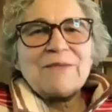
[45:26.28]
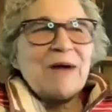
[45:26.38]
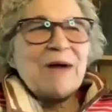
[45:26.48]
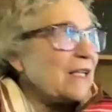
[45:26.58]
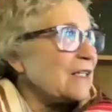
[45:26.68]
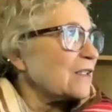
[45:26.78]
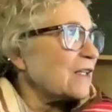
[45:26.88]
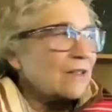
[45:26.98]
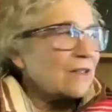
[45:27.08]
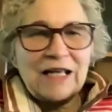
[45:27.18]
my
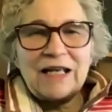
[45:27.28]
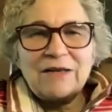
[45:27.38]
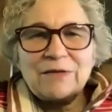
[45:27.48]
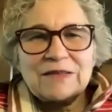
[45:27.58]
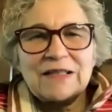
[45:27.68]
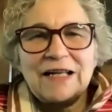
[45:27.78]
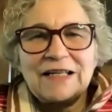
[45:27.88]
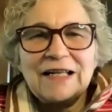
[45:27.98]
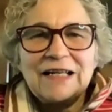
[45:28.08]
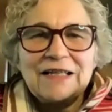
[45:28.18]
little kid, it was like,
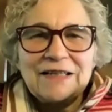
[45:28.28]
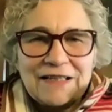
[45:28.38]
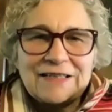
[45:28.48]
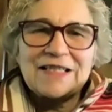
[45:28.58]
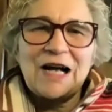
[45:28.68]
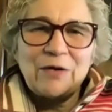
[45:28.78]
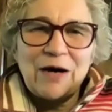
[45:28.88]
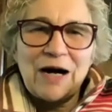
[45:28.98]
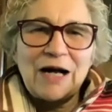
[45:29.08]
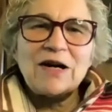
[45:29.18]
this is how
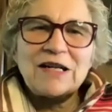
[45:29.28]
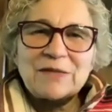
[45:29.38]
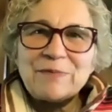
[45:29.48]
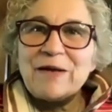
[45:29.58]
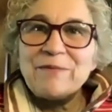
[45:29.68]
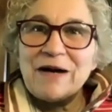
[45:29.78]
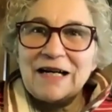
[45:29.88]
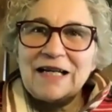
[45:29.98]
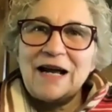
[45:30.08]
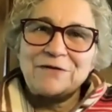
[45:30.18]
I want to spend
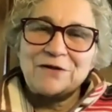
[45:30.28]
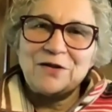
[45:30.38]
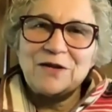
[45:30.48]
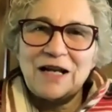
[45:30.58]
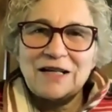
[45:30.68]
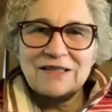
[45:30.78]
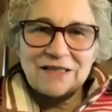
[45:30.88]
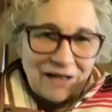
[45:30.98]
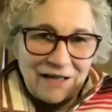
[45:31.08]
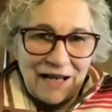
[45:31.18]
my afternoon on a
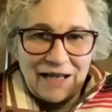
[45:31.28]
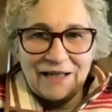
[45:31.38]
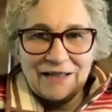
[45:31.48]
Sunday,